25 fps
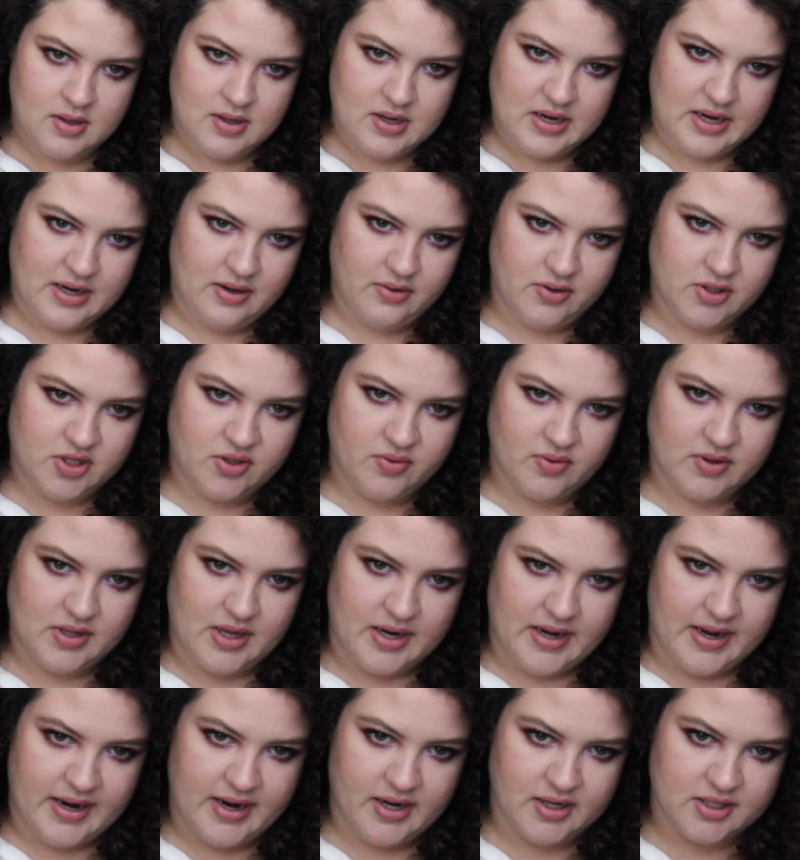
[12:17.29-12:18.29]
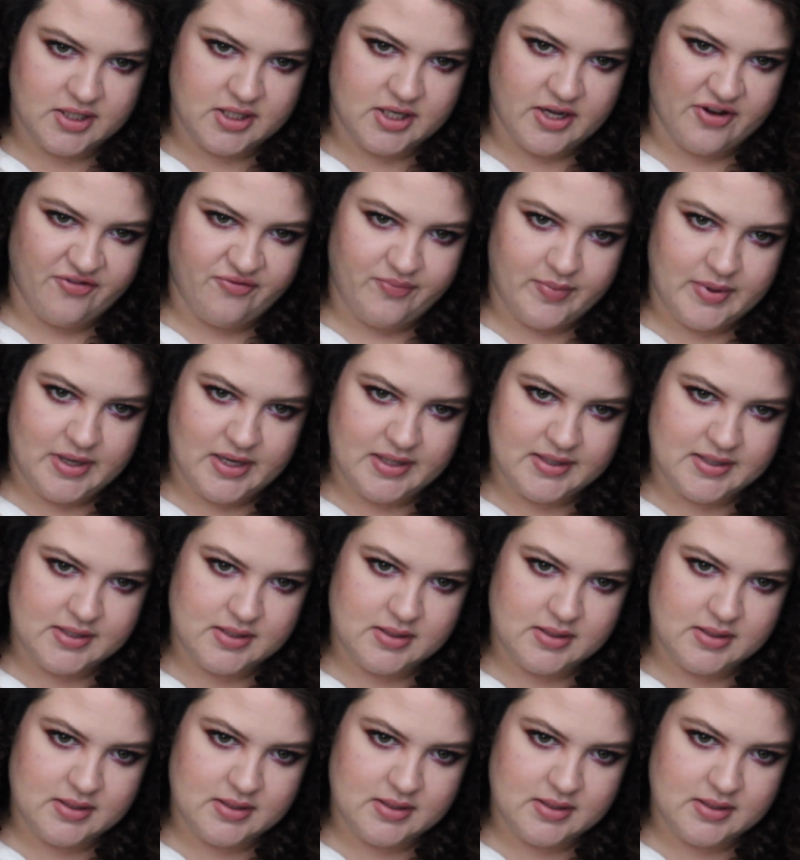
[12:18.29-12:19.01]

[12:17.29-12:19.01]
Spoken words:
I don't do a lot of hair stuff, but